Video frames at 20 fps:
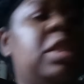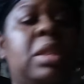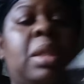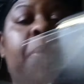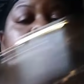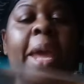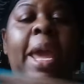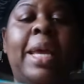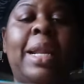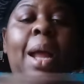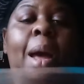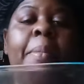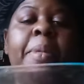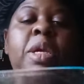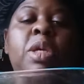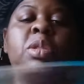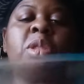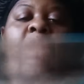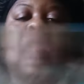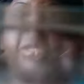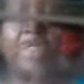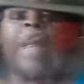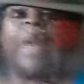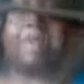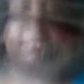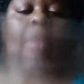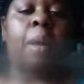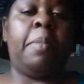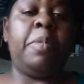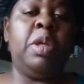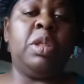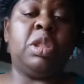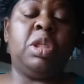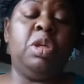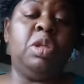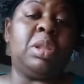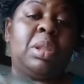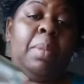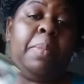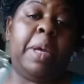is the pan I'll be using today. I'm used to
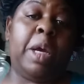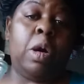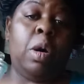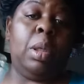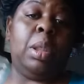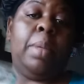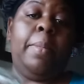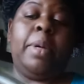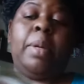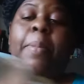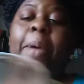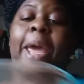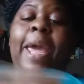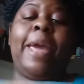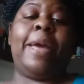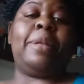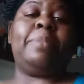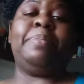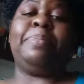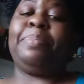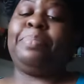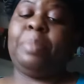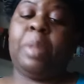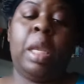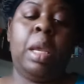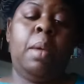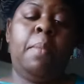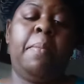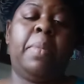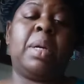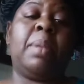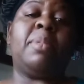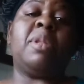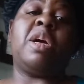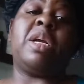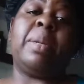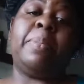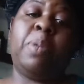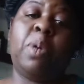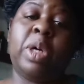using the big old aluminum pan. But I'm
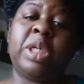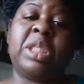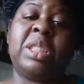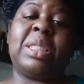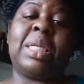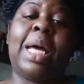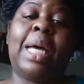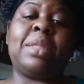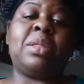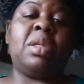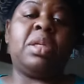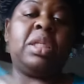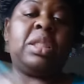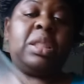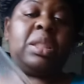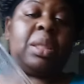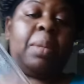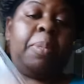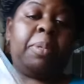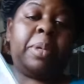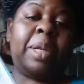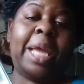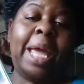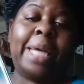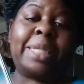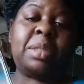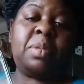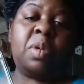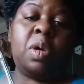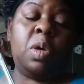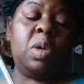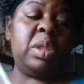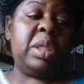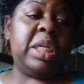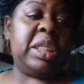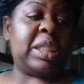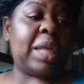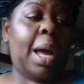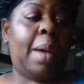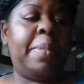learning portion size. So this is the casserole
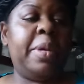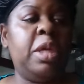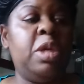dish I'll be